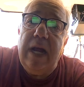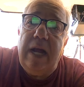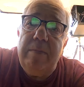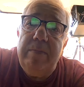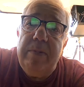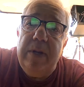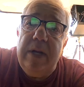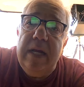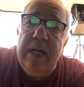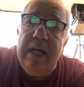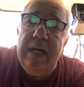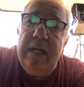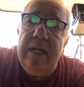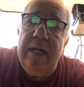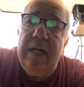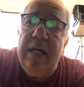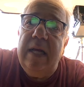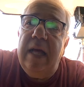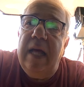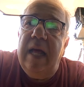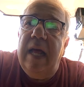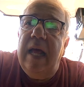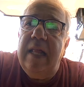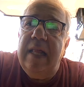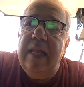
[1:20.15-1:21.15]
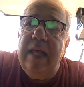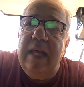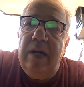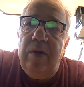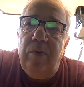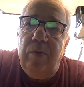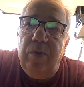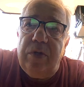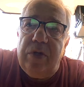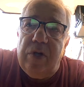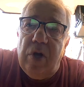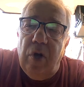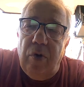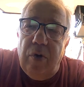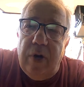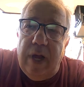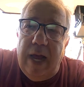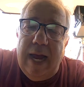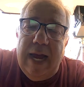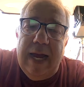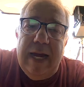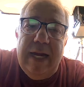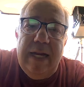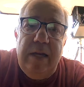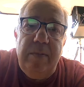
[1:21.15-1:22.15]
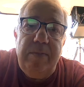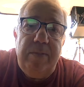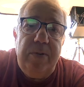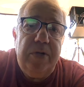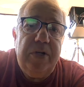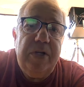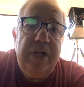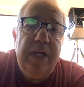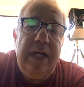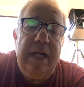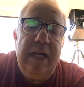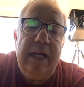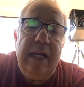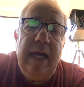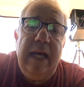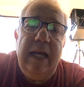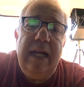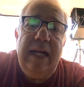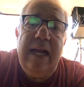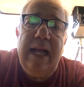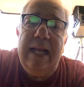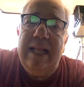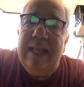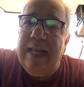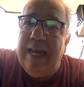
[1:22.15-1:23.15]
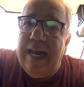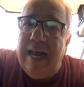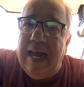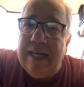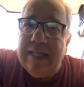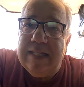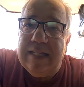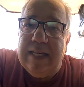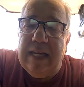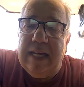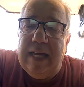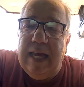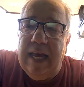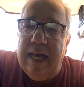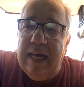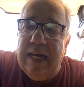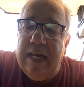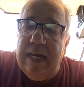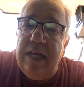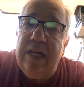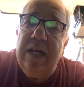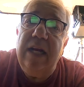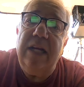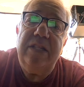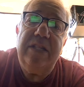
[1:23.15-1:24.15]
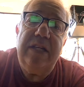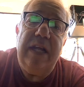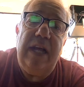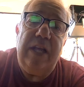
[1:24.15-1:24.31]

type it in, and then it would go to 80% again, and then ask again. It does